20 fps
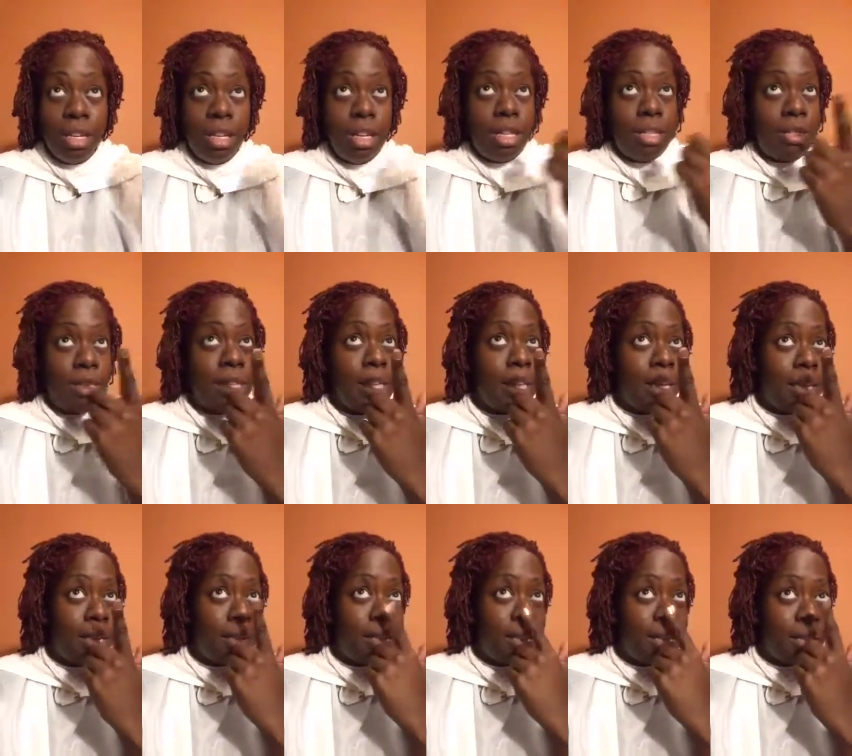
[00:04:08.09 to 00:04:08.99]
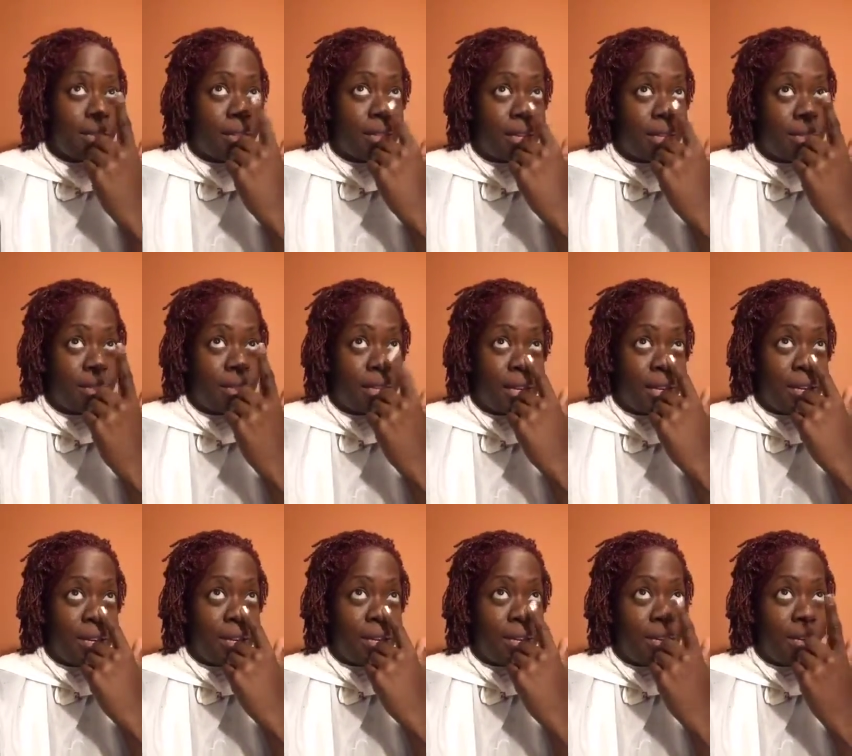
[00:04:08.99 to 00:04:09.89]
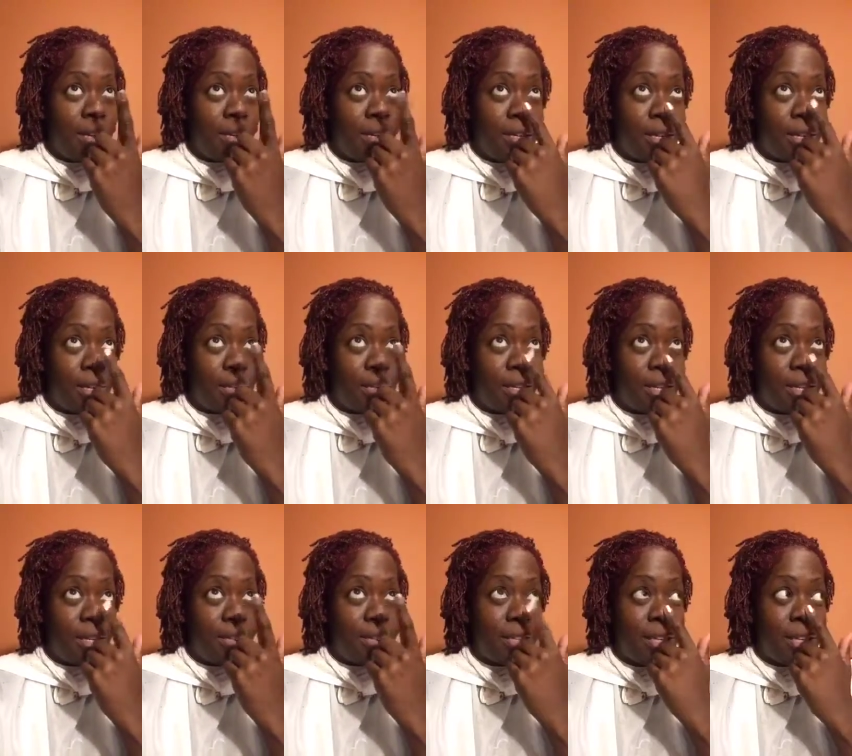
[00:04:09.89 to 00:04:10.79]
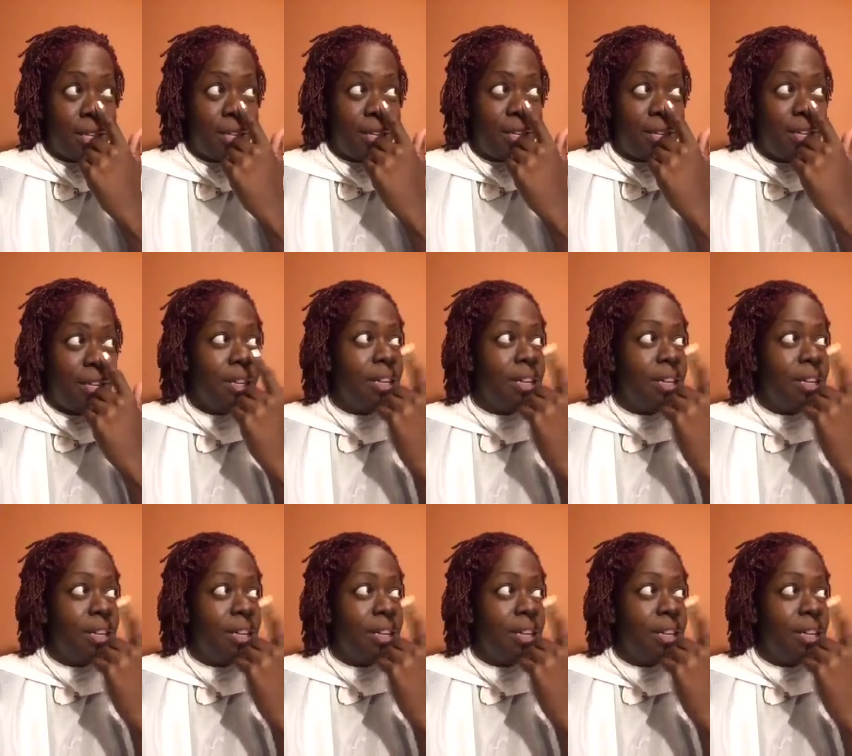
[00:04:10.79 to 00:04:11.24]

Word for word: Let's see. Think, think, think. Think, think, think.